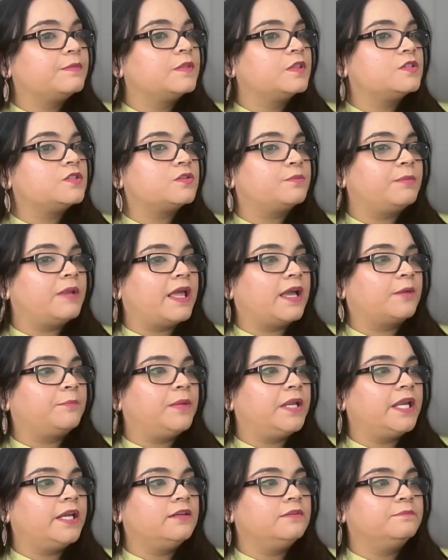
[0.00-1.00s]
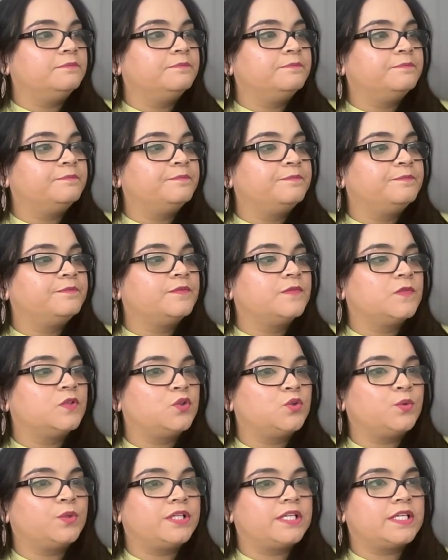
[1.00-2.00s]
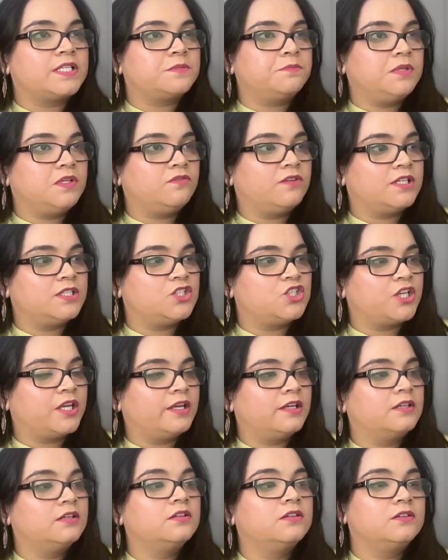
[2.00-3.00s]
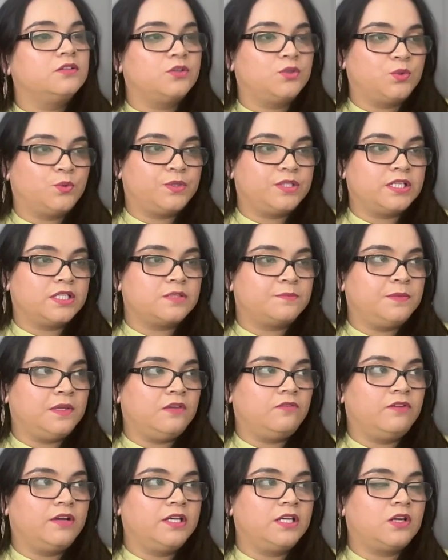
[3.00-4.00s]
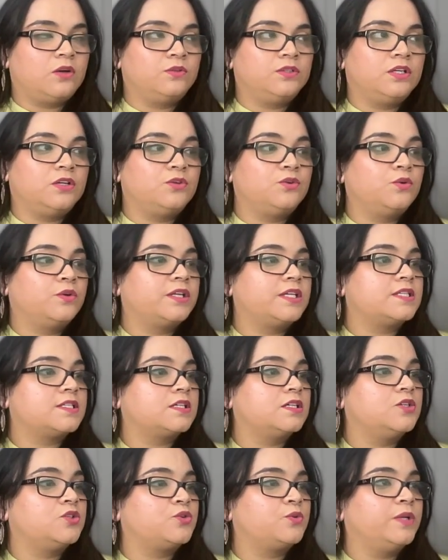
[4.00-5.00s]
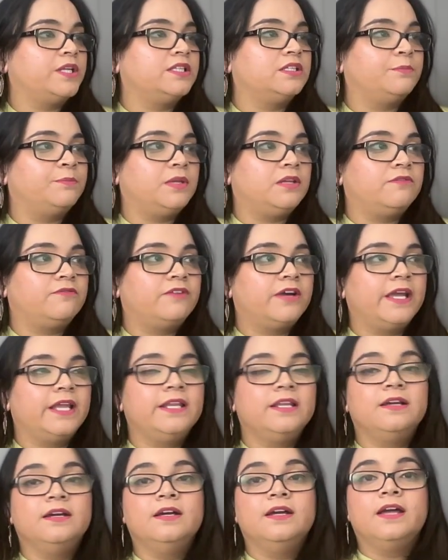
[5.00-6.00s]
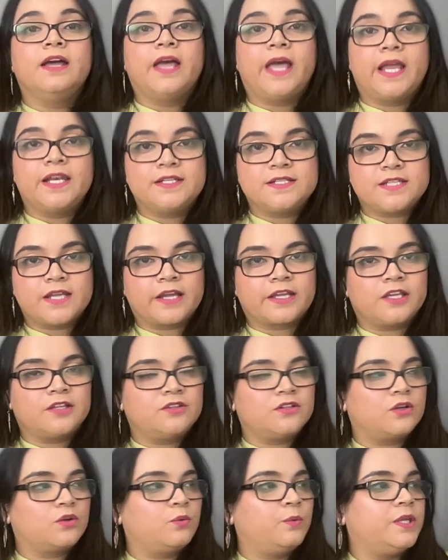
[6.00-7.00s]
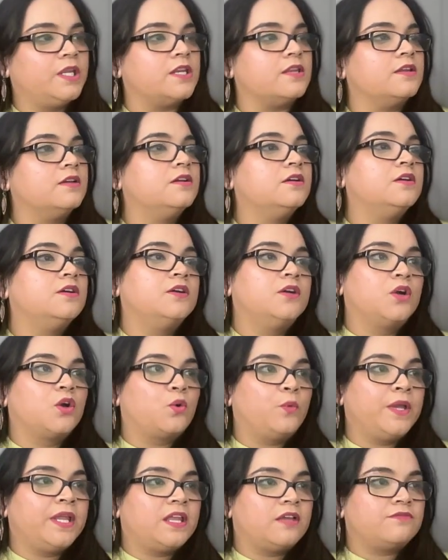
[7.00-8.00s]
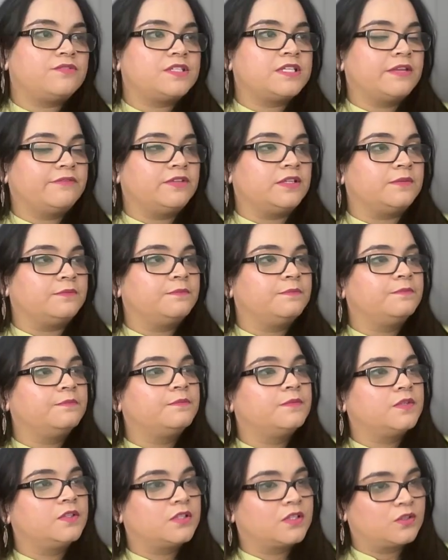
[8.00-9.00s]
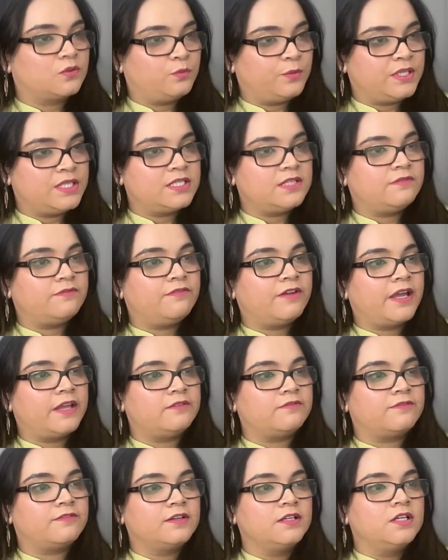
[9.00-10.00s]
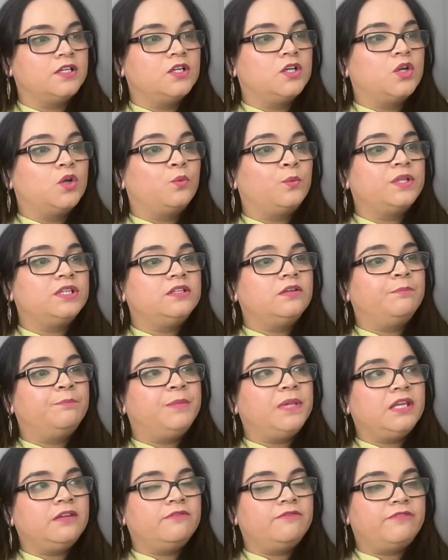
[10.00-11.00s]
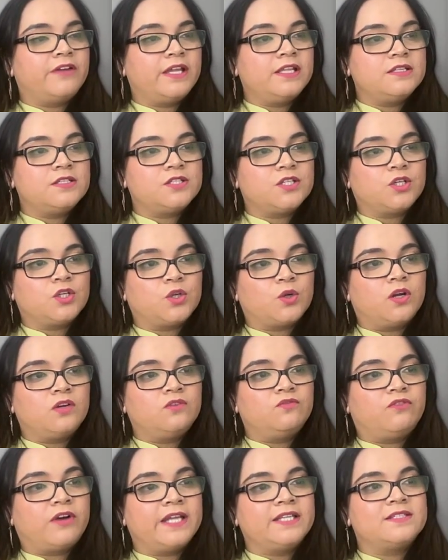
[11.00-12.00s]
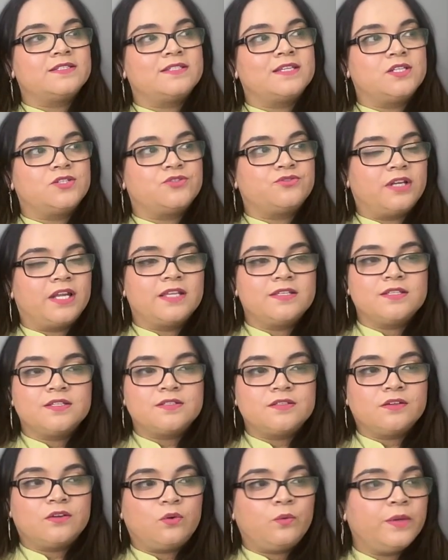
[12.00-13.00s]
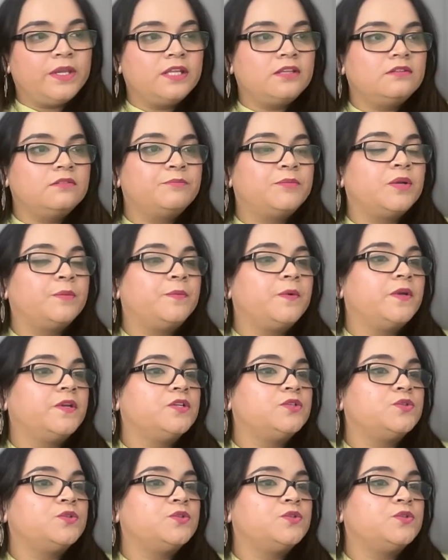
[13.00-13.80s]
So black played rook takes b1 check, rook takes b1. Now the rook is controlling the b file and attacking the queen. Queen f7, queen d5. With the b file secured, white centralizes the queen, preparing